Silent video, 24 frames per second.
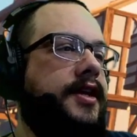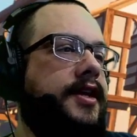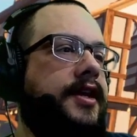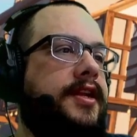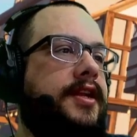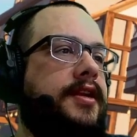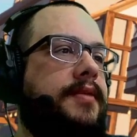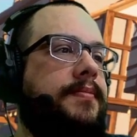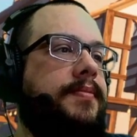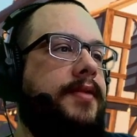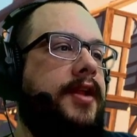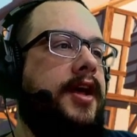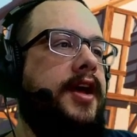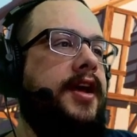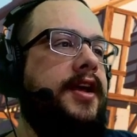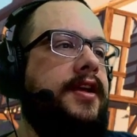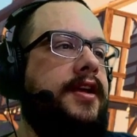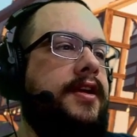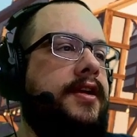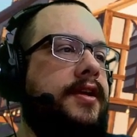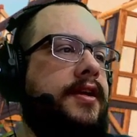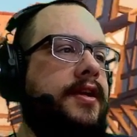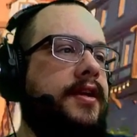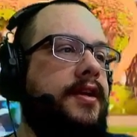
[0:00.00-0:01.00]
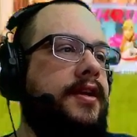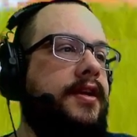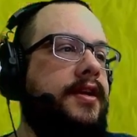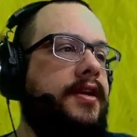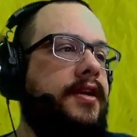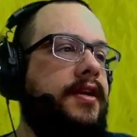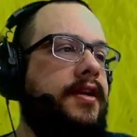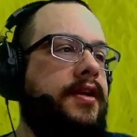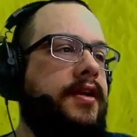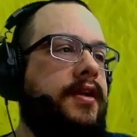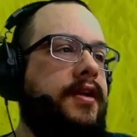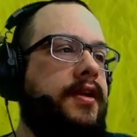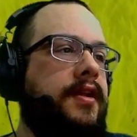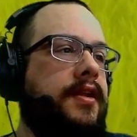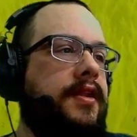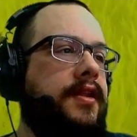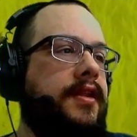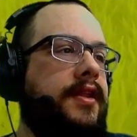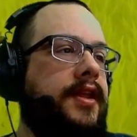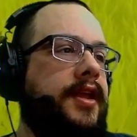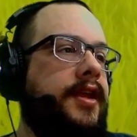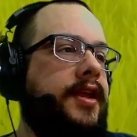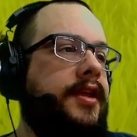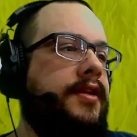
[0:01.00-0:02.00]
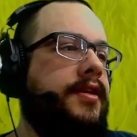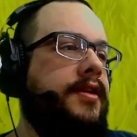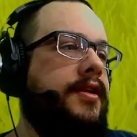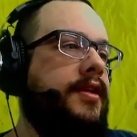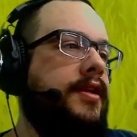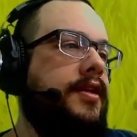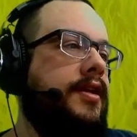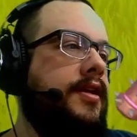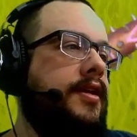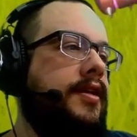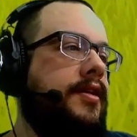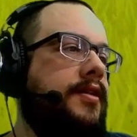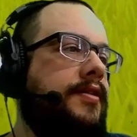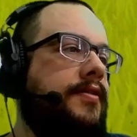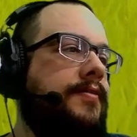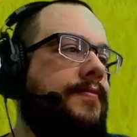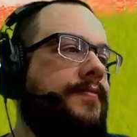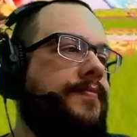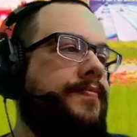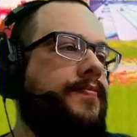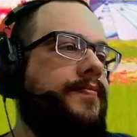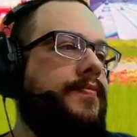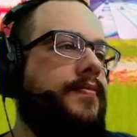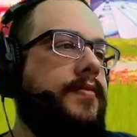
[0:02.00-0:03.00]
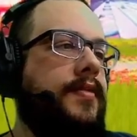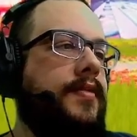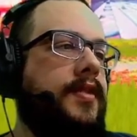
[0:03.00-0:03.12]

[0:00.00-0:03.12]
and hit apply, then um,